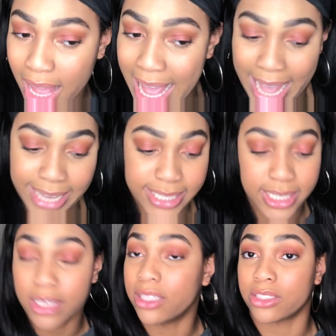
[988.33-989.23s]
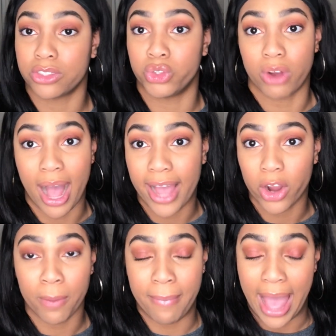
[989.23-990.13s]
It doesn't look dry or
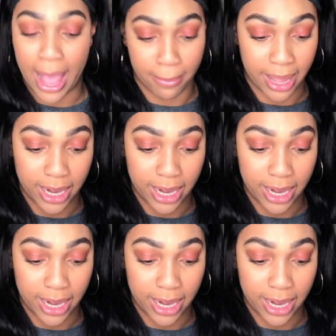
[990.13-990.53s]
matte by any